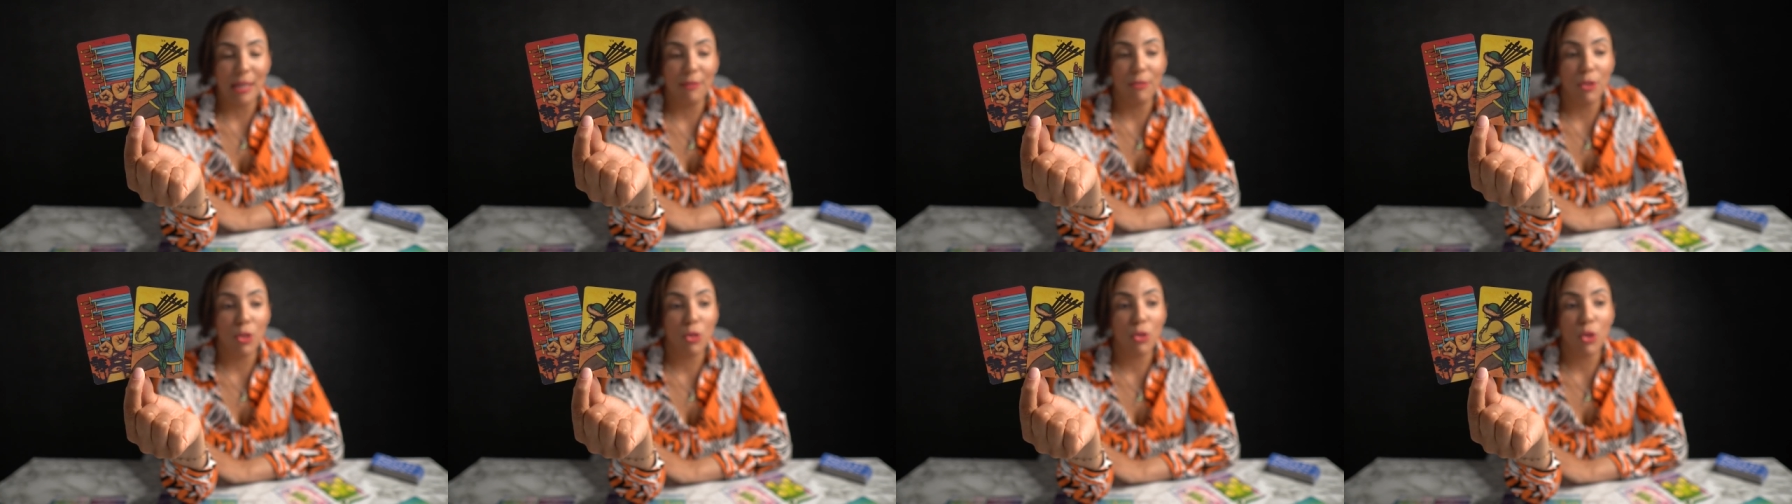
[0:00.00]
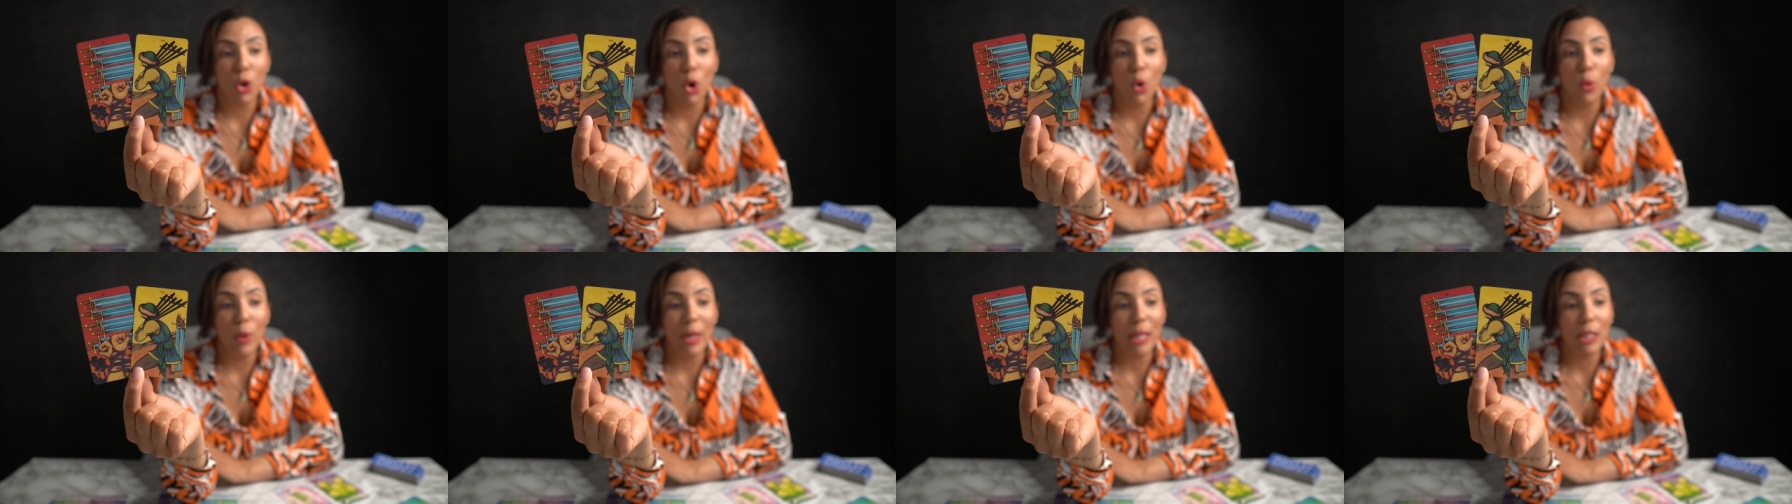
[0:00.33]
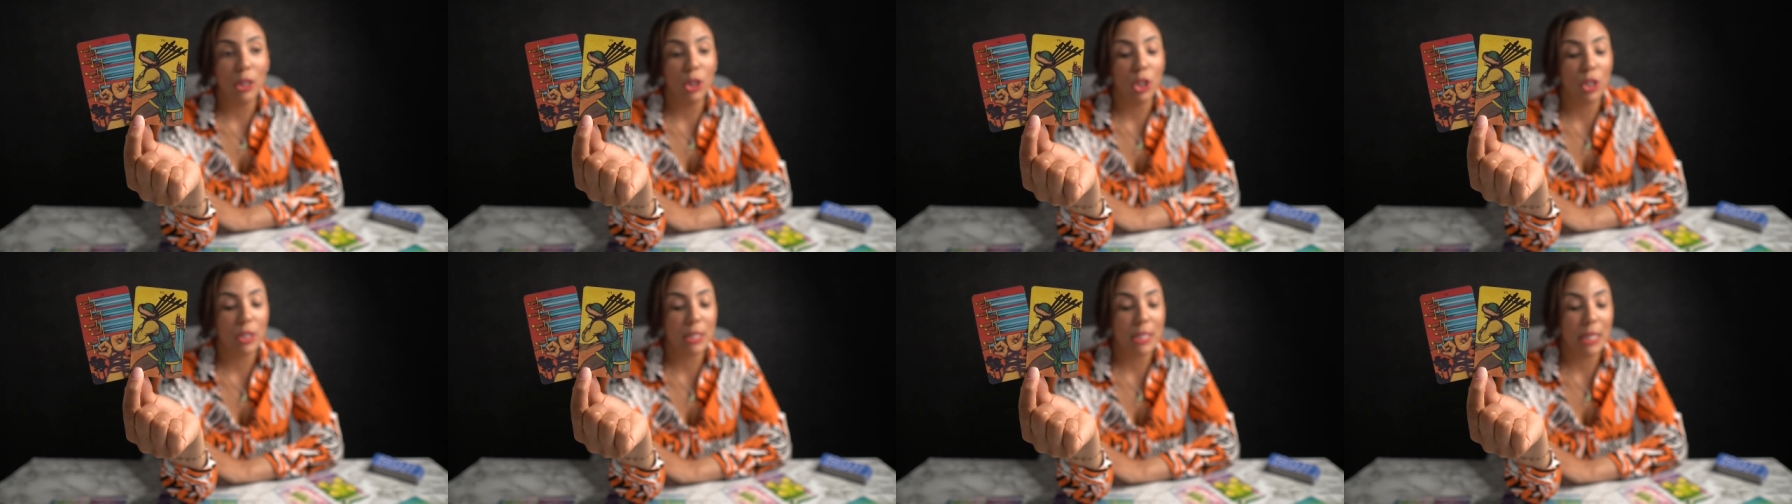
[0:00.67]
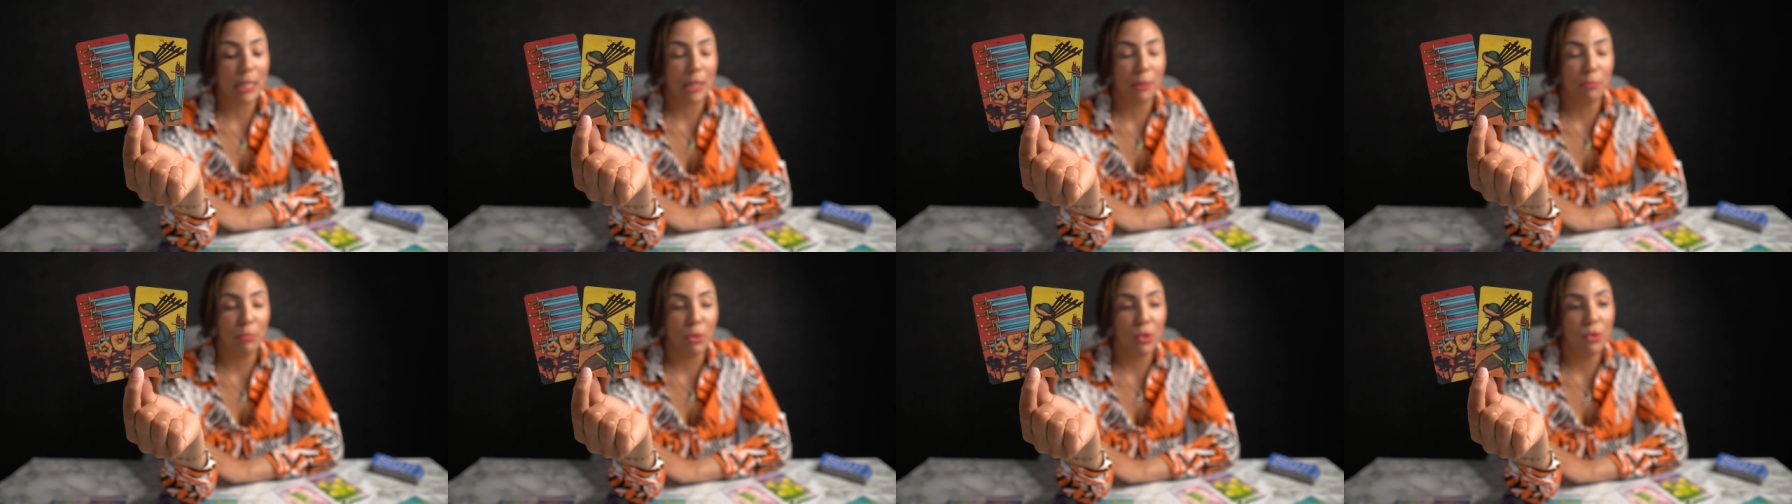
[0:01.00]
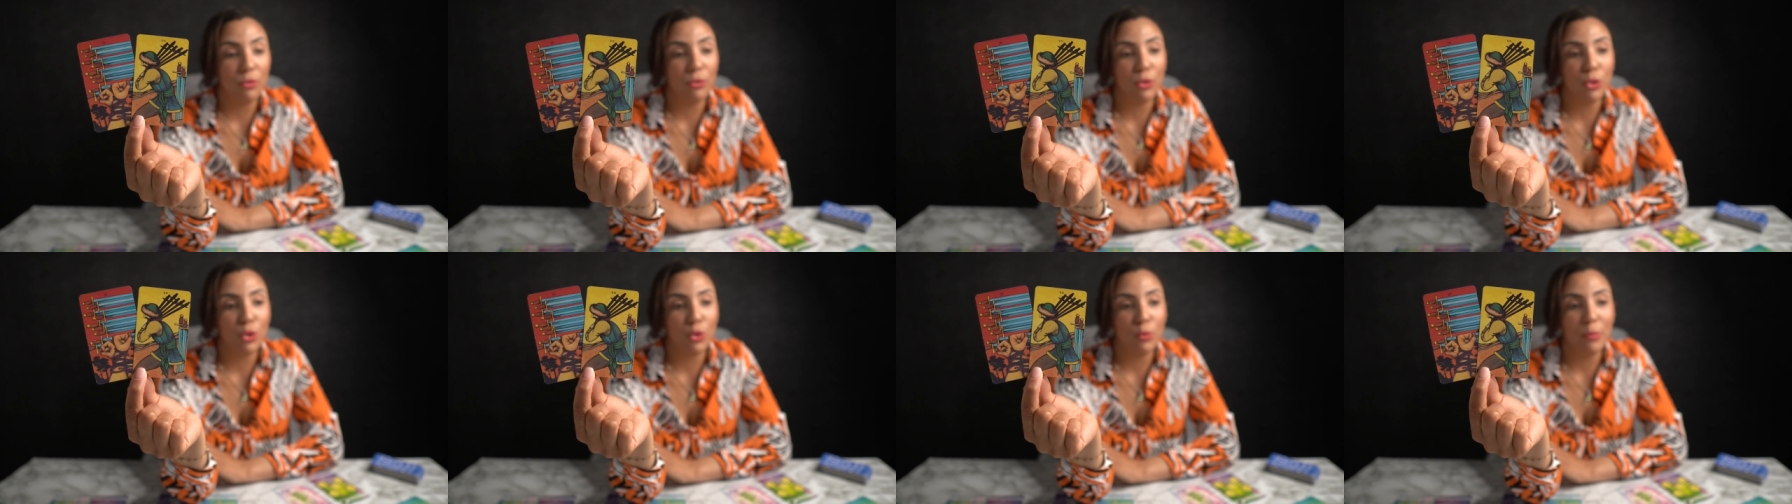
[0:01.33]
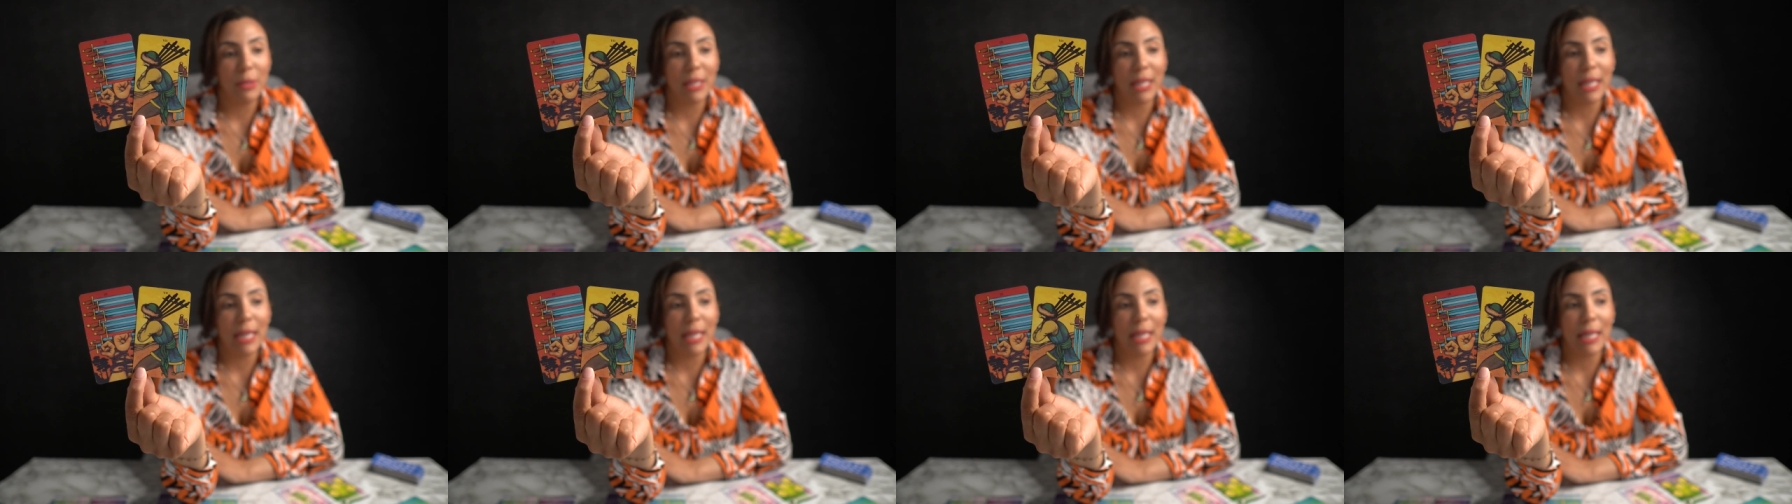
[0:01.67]
Even though it looks like a beautiful new
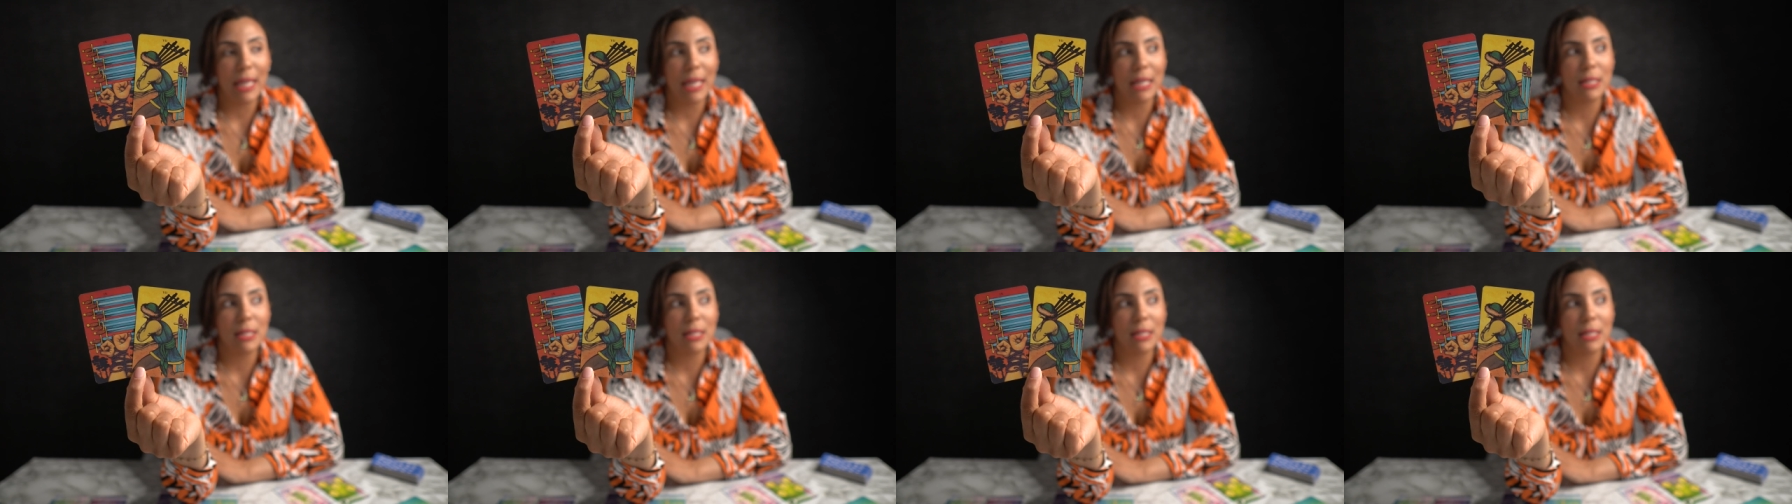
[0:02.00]
beginning,